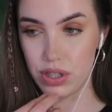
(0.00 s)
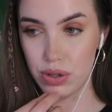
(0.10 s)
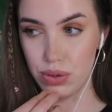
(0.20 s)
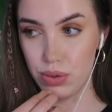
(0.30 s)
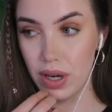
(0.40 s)

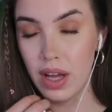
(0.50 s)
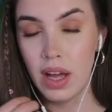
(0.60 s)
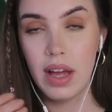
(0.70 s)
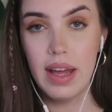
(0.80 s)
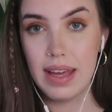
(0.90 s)
to
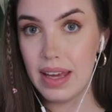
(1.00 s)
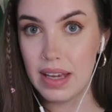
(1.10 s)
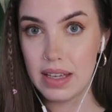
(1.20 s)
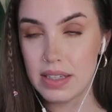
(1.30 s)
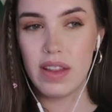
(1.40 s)

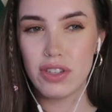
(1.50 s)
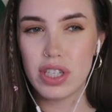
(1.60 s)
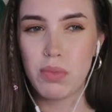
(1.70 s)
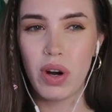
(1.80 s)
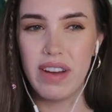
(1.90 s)
eat. And there's
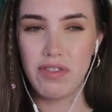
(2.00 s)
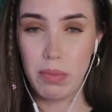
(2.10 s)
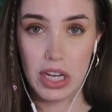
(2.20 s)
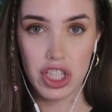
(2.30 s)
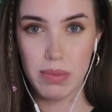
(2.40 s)
just more
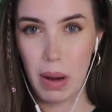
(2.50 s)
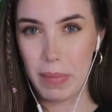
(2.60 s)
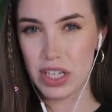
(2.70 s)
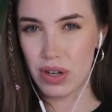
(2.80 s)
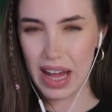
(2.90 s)
information about
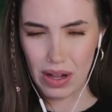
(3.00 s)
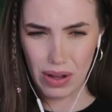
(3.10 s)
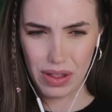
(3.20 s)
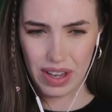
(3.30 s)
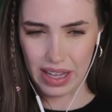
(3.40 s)
mental
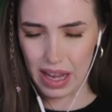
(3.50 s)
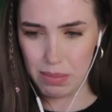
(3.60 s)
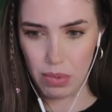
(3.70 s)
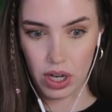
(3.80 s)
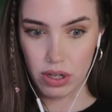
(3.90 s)
health and
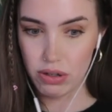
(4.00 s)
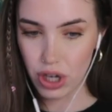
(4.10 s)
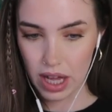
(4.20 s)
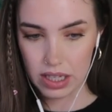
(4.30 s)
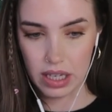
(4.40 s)
again, body
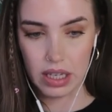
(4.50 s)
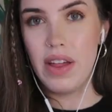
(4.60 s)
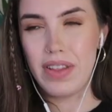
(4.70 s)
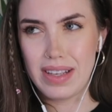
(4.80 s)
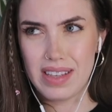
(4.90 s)
neutrality
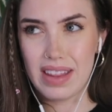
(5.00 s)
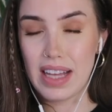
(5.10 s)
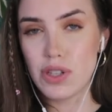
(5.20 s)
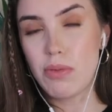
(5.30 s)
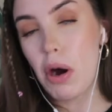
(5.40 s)
and things like
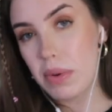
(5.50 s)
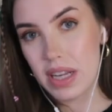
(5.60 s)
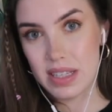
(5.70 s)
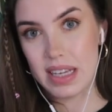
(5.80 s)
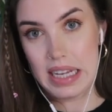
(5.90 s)
that. So I'm hoping
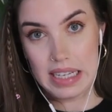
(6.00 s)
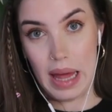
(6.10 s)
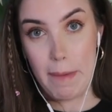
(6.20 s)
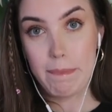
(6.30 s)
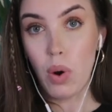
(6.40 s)
it doesn't get to
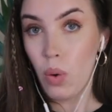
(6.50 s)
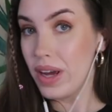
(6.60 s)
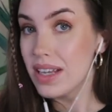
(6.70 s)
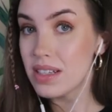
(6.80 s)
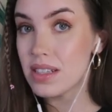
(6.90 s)
that
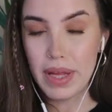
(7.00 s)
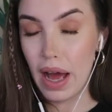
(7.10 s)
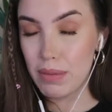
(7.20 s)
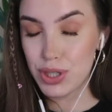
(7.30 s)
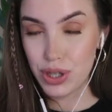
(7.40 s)
point. But
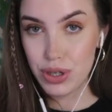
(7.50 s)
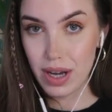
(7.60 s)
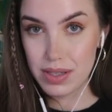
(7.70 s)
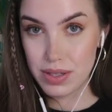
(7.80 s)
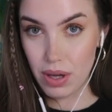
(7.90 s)
yeah, I'm sure you
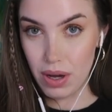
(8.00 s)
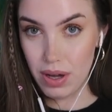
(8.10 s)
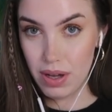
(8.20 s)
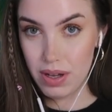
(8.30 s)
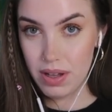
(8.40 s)
guys
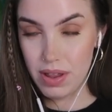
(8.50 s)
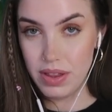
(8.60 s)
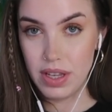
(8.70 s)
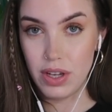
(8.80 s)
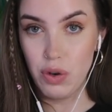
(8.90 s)
saw
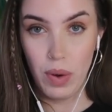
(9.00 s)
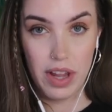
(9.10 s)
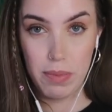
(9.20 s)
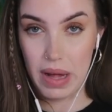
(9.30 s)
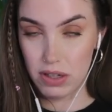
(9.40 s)
the
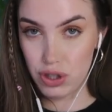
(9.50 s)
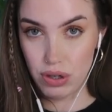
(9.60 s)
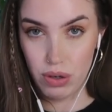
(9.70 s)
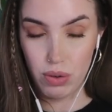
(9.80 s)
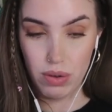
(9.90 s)
Gwyneth
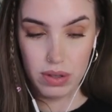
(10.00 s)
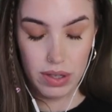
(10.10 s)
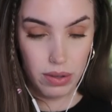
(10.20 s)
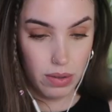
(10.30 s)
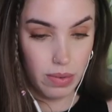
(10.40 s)
Paltrow
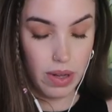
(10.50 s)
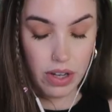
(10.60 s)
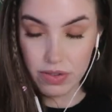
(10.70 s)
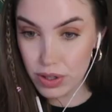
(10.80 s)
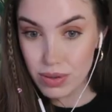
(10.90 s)
little
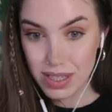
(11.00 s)
interview